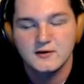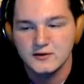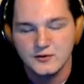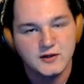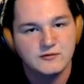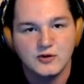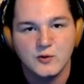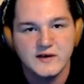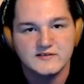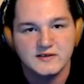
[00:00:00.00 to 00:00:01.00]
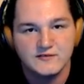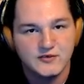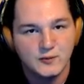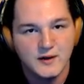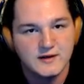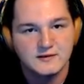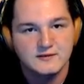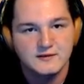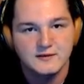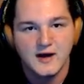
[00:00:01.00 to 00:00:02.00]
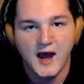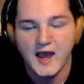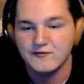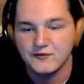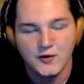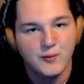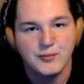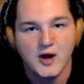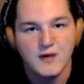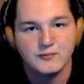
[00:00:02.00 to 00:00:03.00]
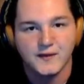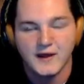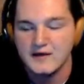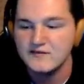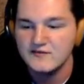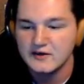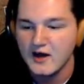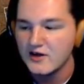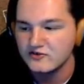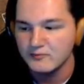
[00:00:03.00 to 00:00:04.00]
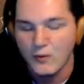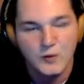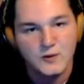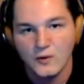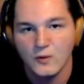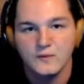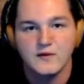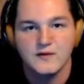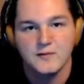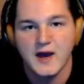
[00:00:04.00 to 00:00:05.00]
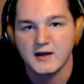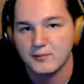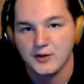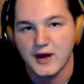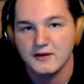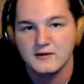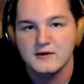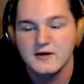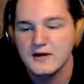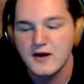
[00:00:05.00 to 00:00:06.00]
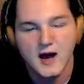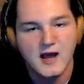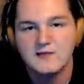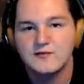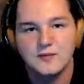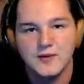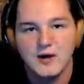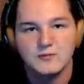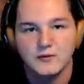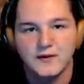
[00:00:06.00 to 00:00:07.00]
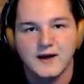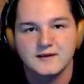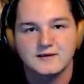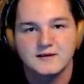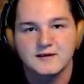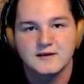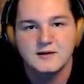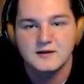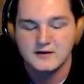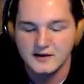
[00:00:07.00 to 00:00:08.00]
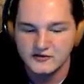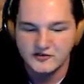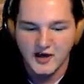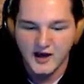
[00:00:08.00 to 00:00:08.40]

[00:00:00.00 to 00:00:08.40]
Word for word: you can request it if you win it. I have no problem with that. Even if it costs more gold than the pack prior, I have no problem with that because